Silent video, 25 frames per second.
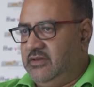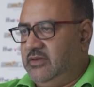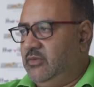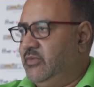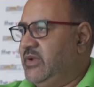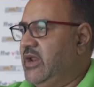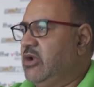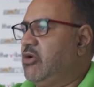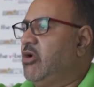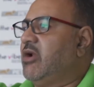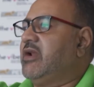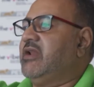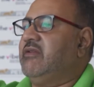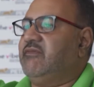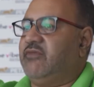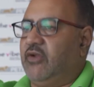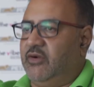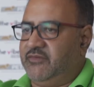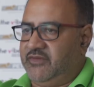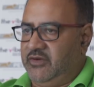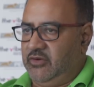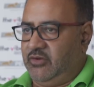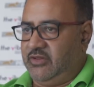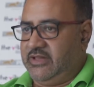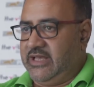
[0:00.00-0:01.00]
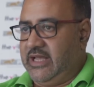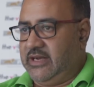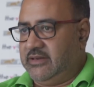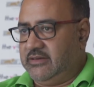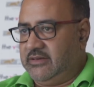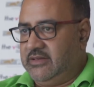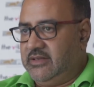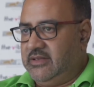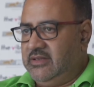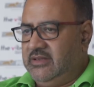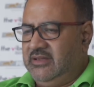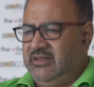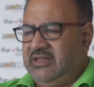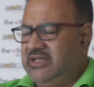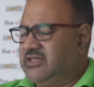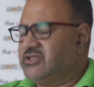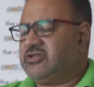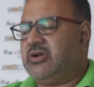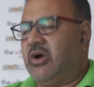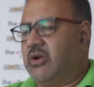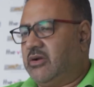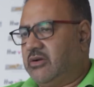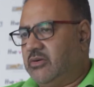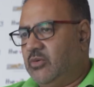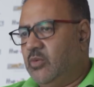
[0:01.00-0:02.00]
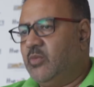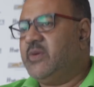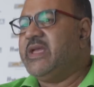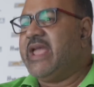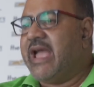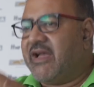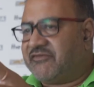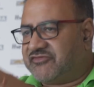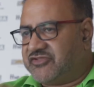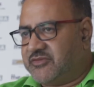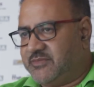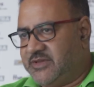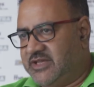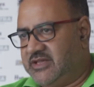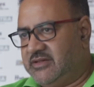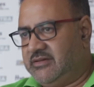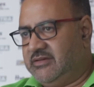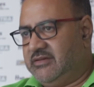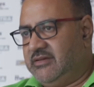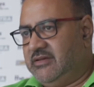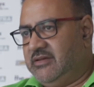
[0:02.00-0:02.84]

we are not involved in all that, is gone. We have to be.